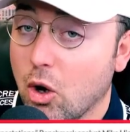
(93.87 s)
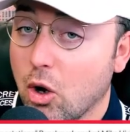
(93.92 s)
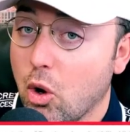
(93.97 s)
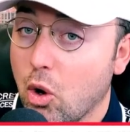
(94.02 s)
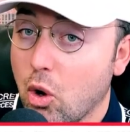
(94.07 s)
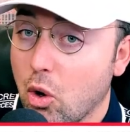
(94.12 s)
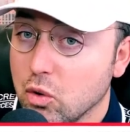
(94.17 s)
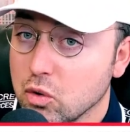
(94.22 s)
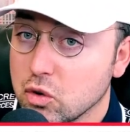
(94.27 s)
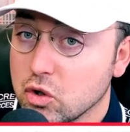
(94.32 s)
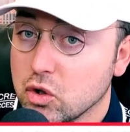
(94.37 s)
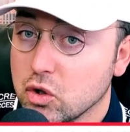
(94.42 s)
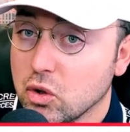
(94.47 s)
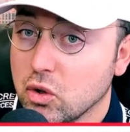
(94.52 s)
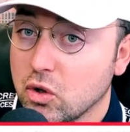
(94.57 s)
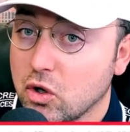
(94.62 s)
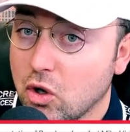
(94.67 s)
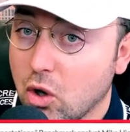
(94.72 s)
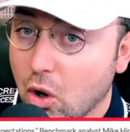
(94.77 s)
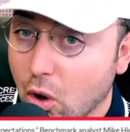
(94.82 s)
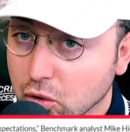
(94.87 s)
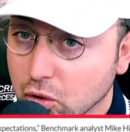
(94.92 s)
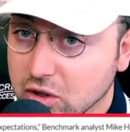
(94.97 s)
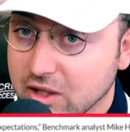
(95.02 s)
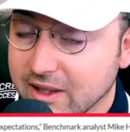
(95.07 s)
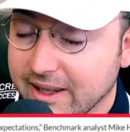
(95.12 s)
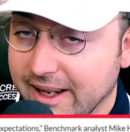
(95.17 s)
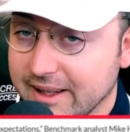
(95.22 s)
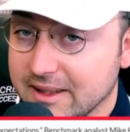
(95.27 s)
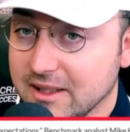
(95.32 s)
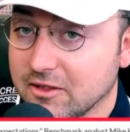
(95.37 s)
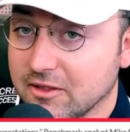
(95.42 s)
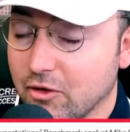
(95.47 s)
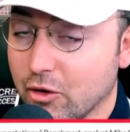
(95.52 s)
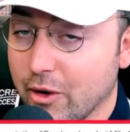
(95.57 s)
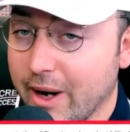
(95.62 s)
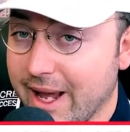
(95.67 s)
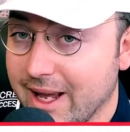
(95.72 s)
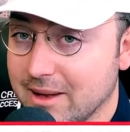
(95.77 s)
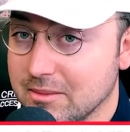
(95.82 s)
also hold rating
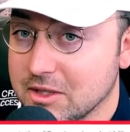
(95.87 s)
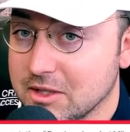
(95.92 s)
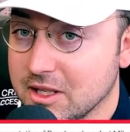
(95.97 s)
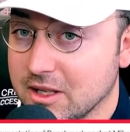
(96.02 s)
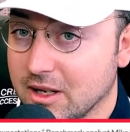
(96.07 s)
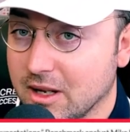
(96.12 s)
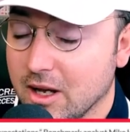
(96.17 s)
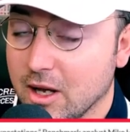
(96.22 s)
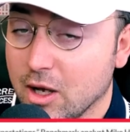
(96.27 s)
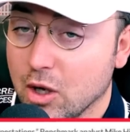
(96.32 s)
for AMC,